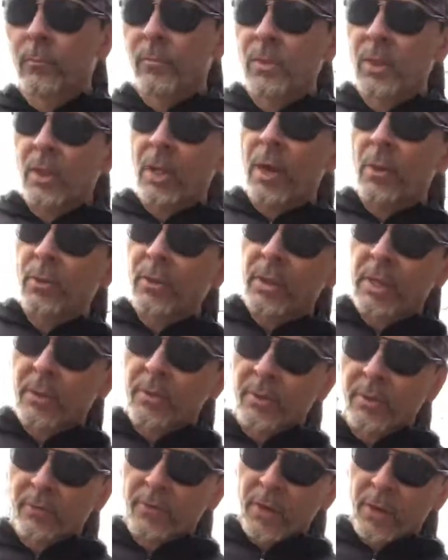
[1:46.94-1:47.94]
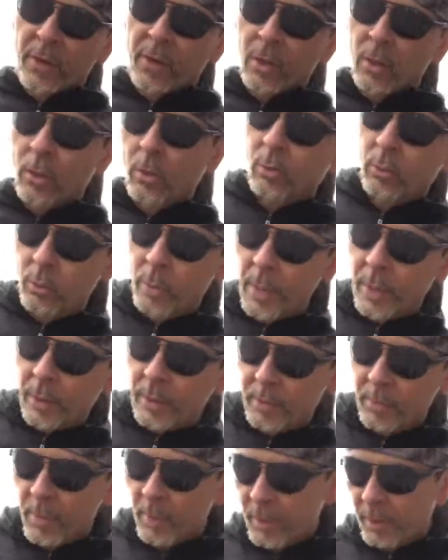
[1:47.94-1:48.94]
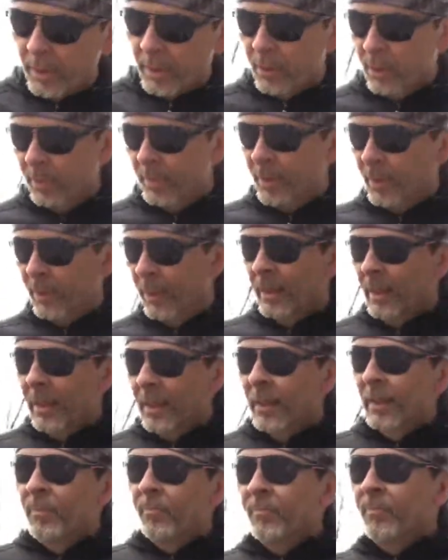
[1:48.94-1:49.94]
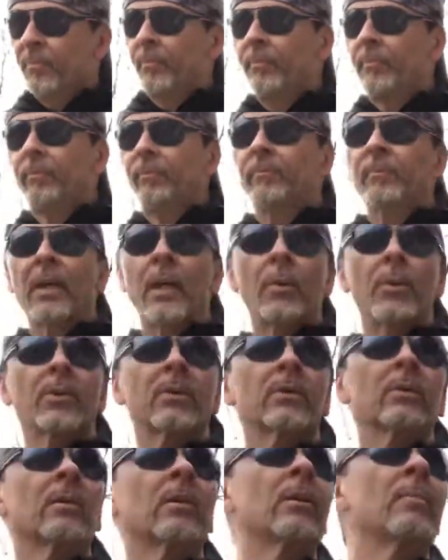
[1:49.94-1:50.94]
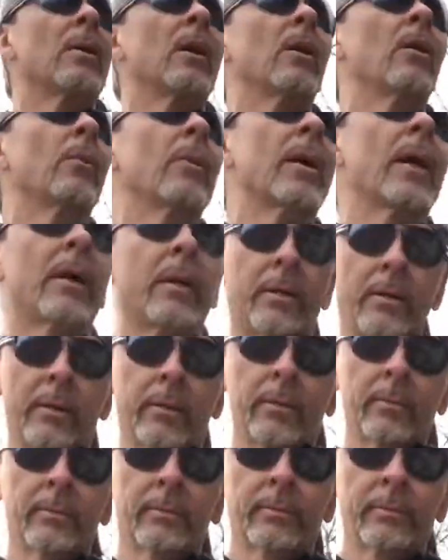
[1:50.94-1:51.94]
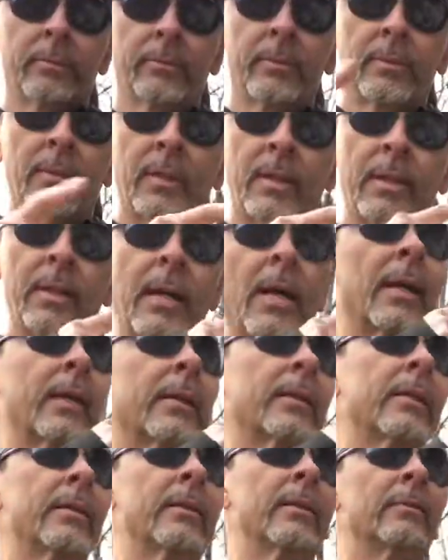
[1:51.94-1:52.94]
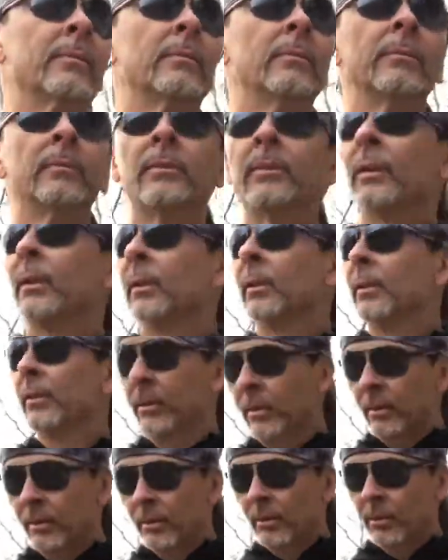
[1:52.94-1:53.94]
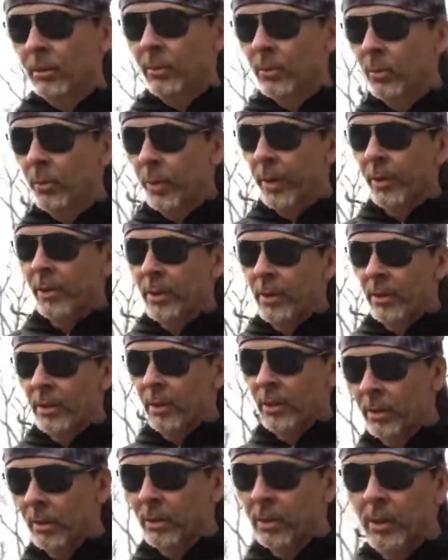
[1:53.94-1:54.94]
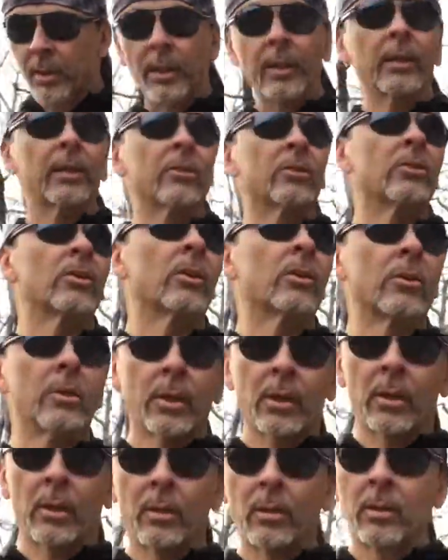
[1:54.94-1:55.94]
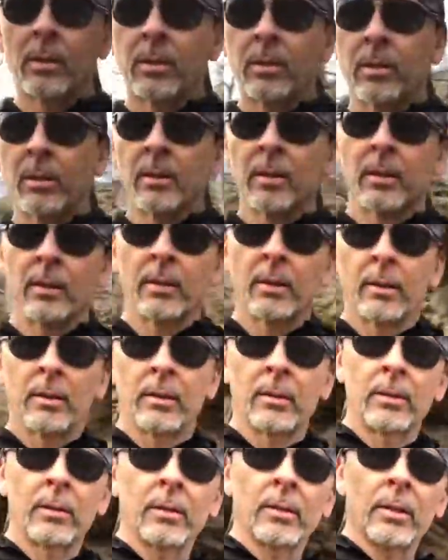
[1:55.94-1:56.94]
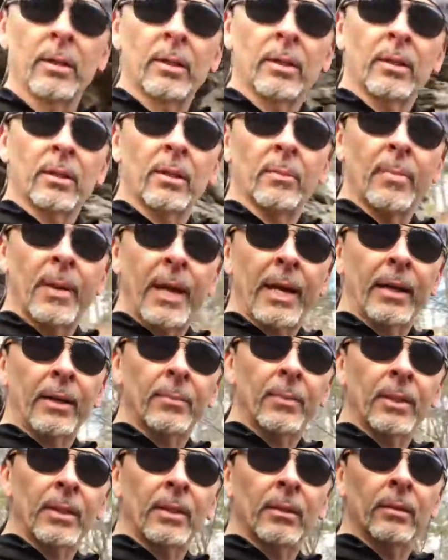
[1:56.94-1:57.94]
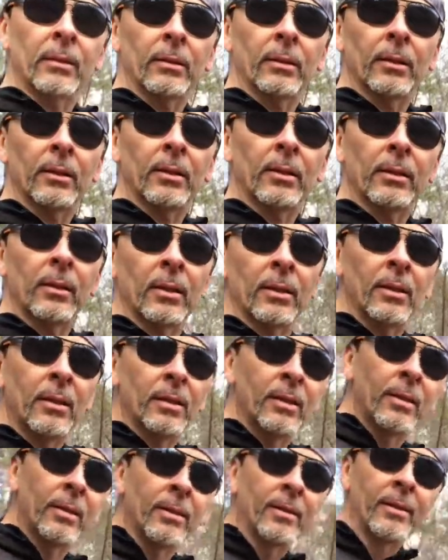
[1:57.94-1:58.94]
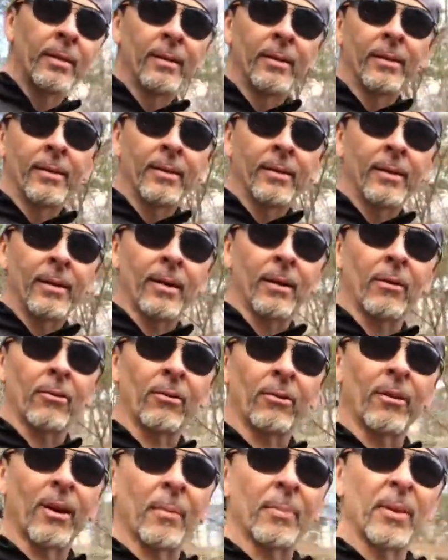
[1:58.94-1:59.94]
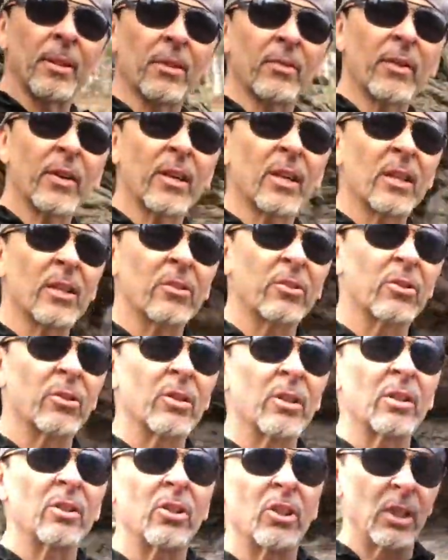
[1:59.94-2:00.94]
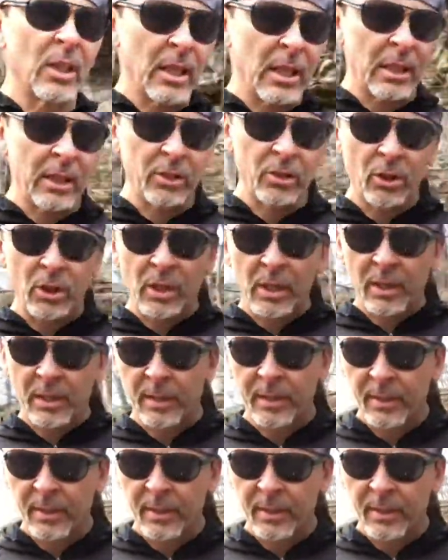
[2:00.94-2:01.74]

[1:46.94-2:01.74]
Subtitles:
So that was a very cold, wet experience, but I wasn't going to come all the way out here and not get to where these are so that I could show y'all. See this in the back of me? Look at these outcroppings. Very interesting geology.